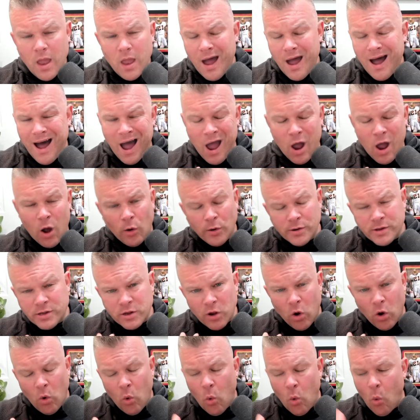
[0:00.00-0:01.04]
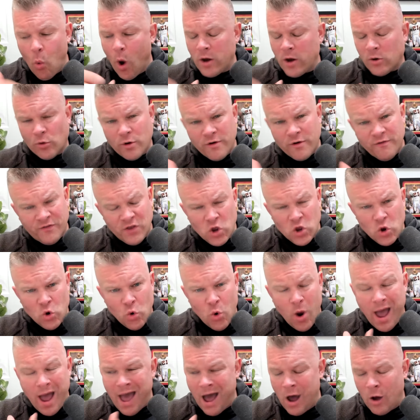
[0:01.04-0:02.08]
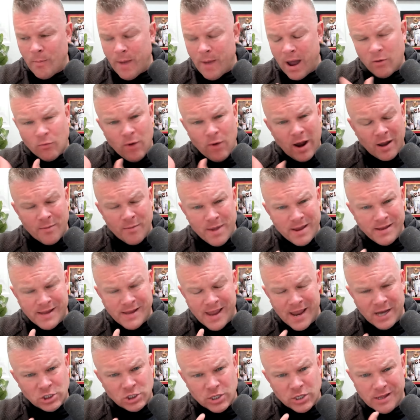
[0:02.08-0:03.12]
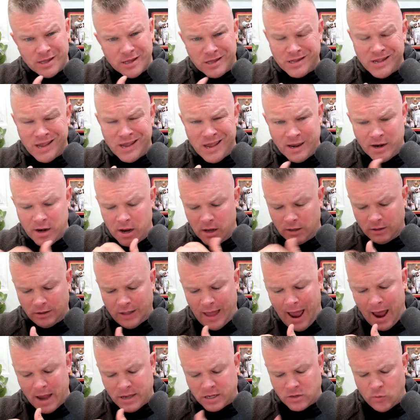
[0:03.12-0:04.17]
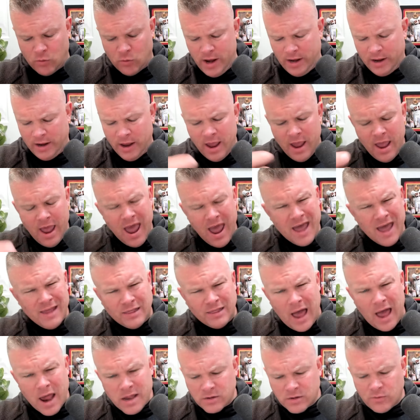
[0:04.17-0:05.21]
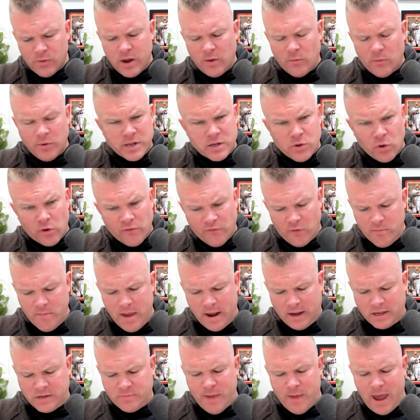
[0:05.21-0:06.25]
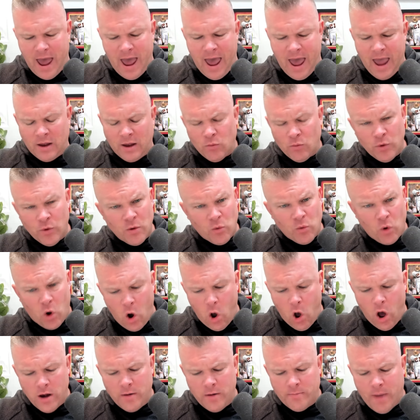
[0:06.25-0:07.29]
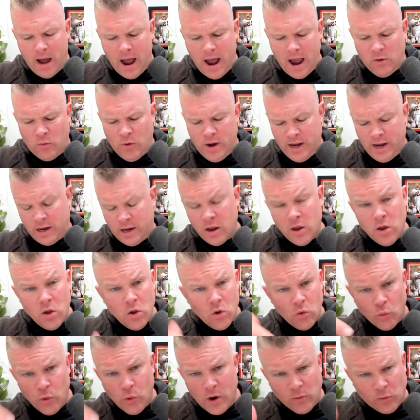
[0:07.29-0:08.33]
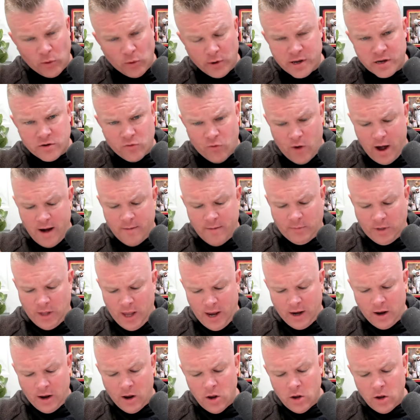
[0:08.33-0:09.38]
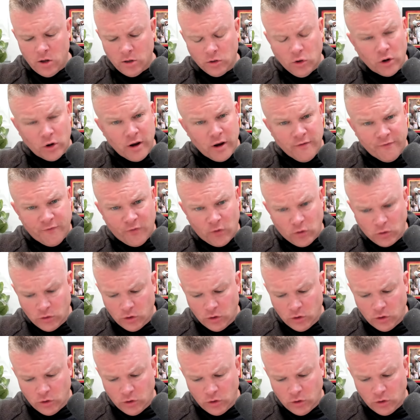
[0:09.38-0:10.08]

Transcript: I also want to review how my recommendations did last week. And last week was sort of a mixed bag. We were on bye week. We were scrambling, looking for